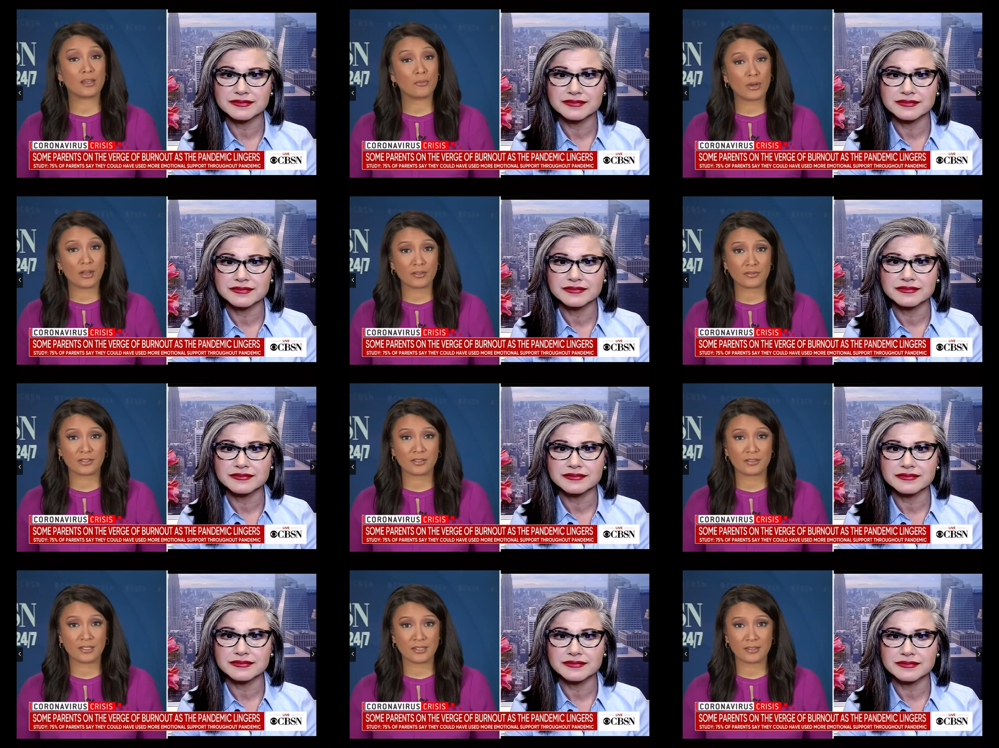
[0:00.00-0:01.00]
Speaker 1: time off to
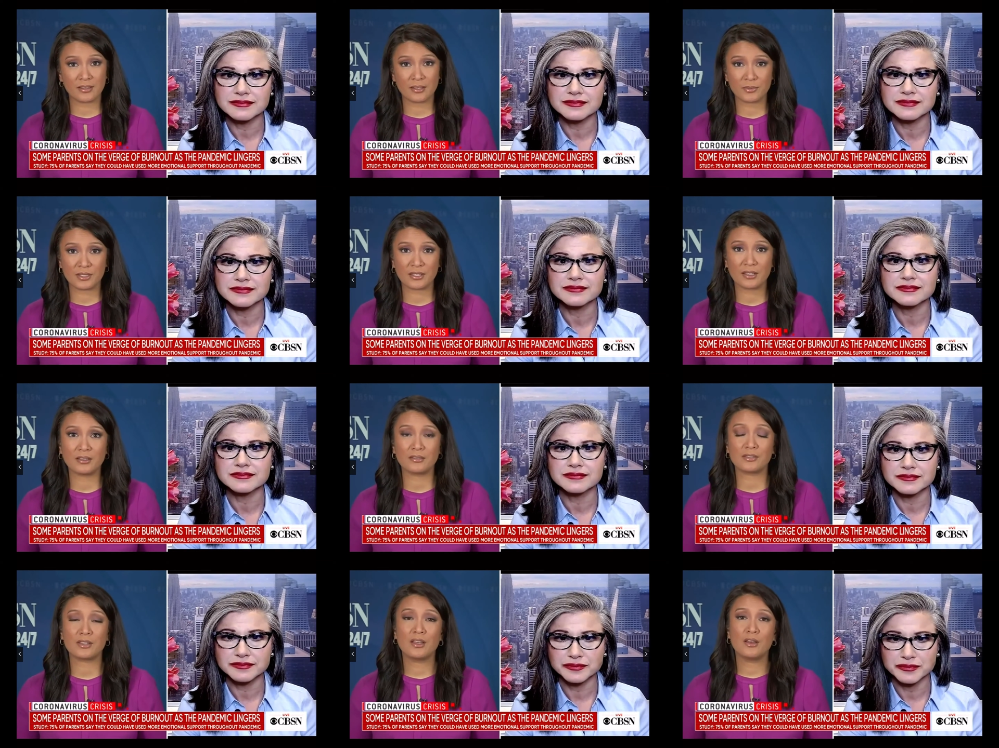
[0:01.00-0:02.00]
tend to
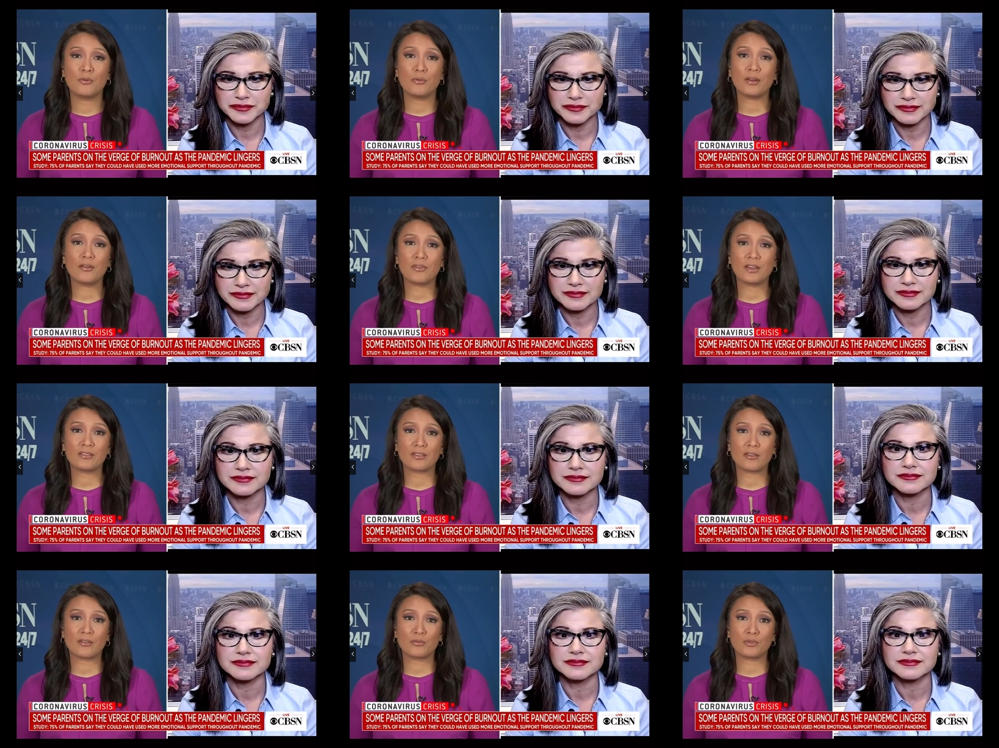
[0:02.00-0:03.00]
themselves. What advice,
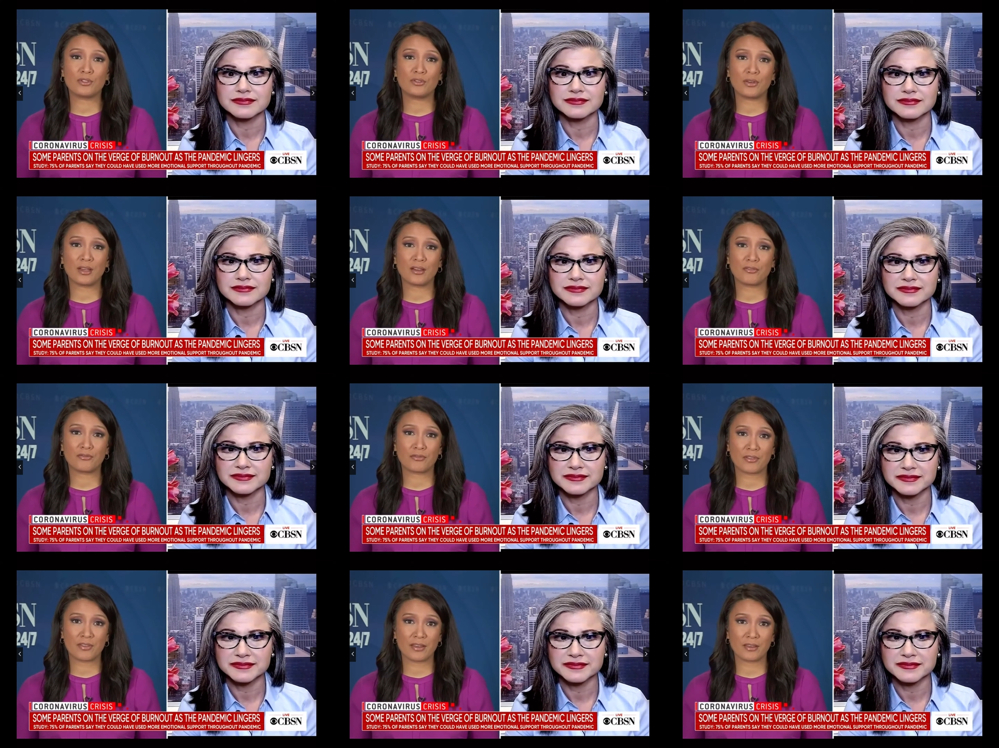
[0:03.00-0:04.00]
Karen, would you have
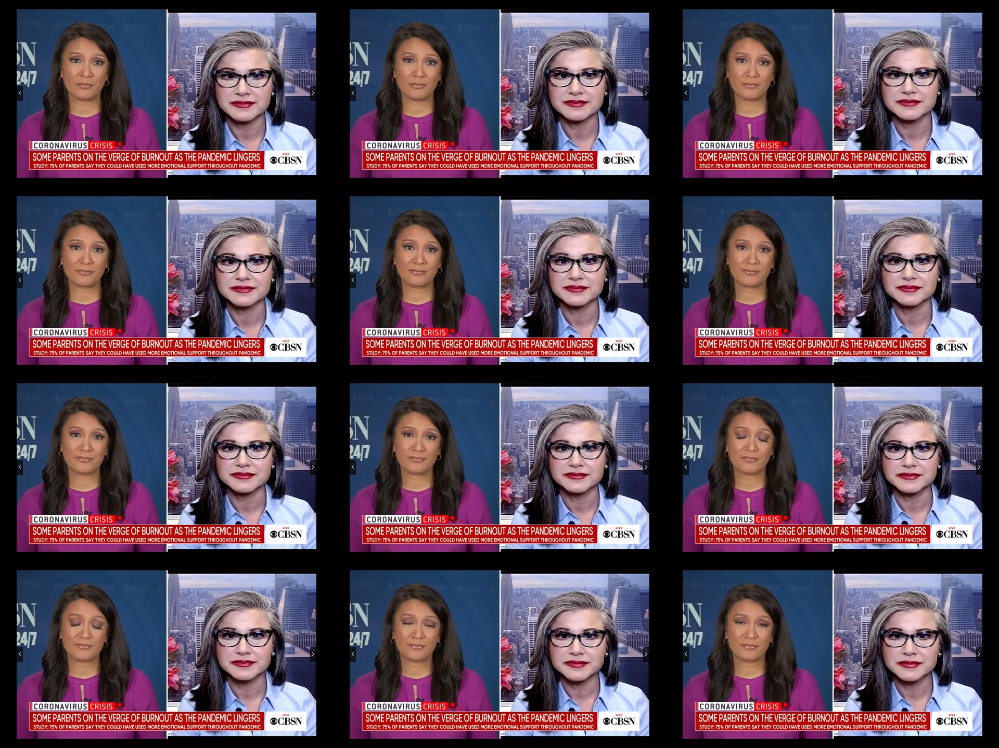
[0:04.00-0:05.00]
for them?
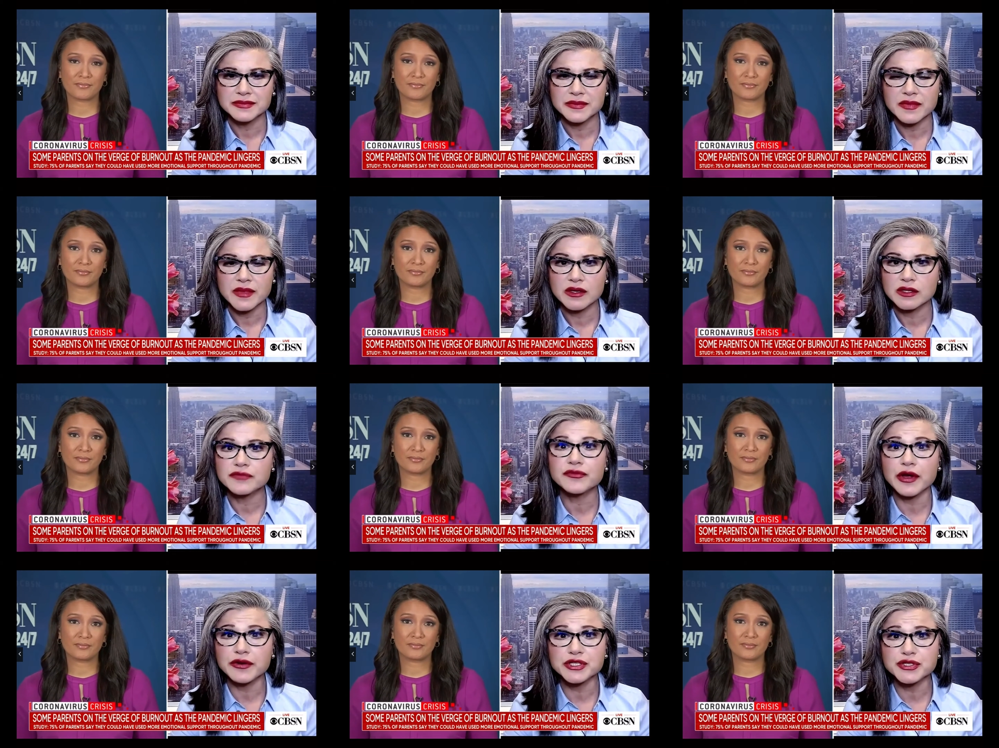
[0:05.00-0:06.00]

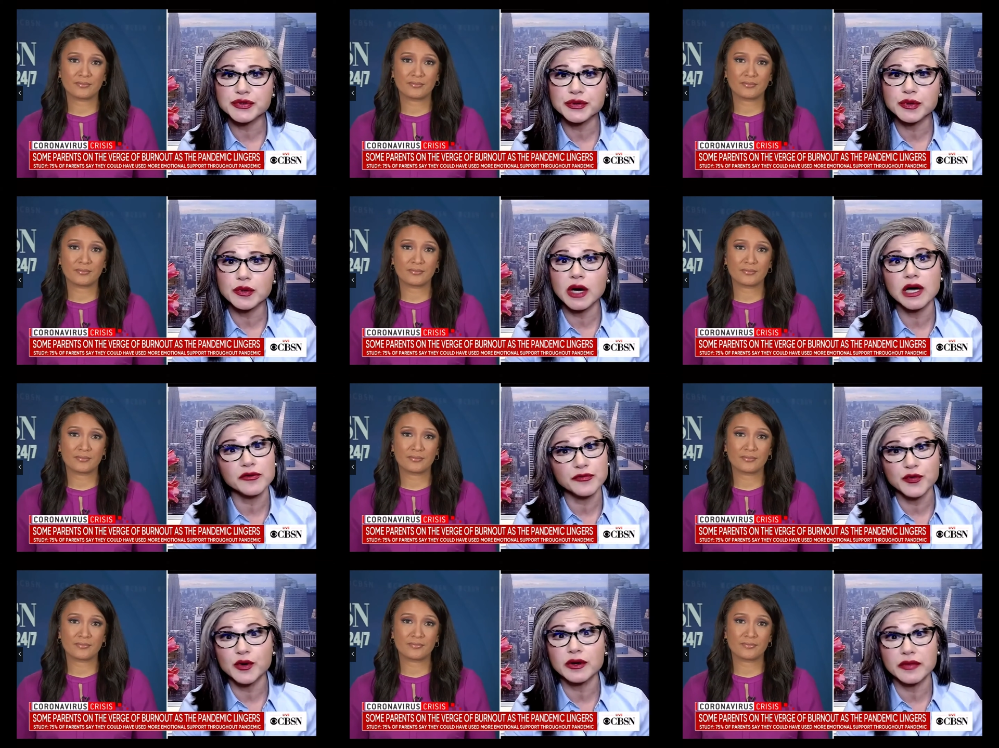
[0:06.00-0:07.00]
Speaker 2: Very true. Uh,
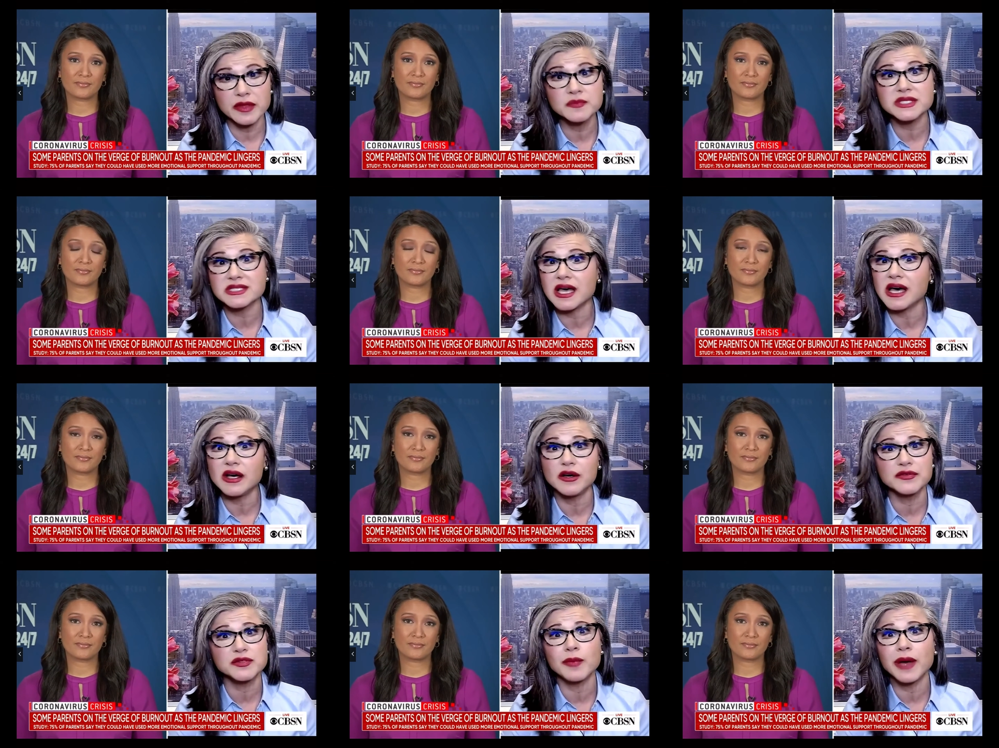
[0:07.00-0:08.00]
for
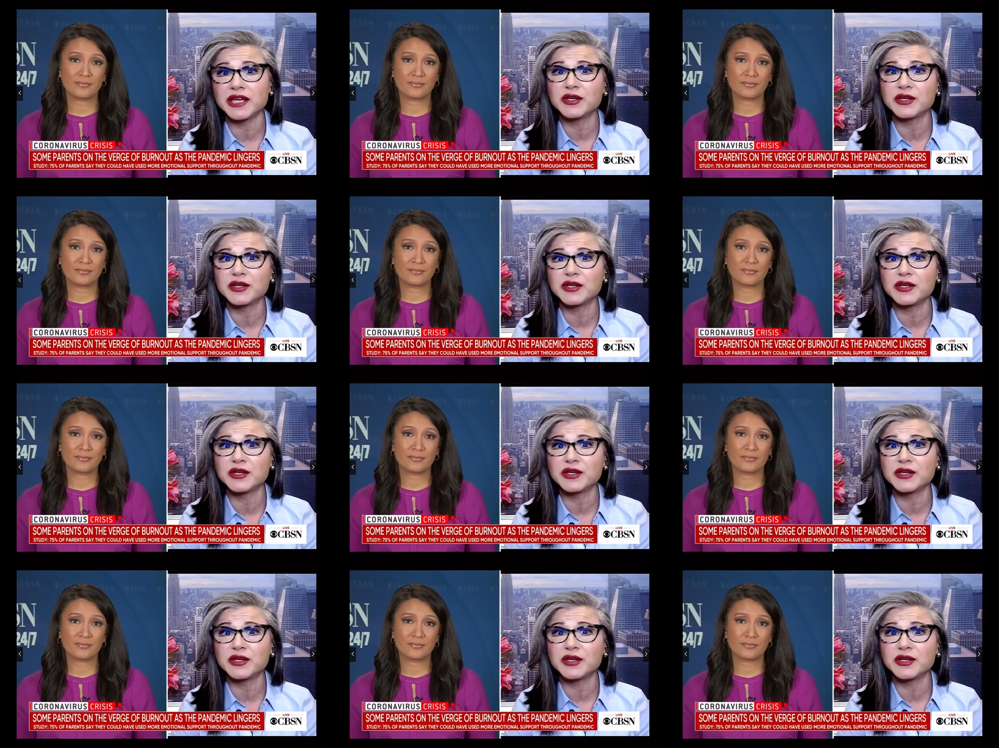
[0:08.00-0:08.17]
themselves,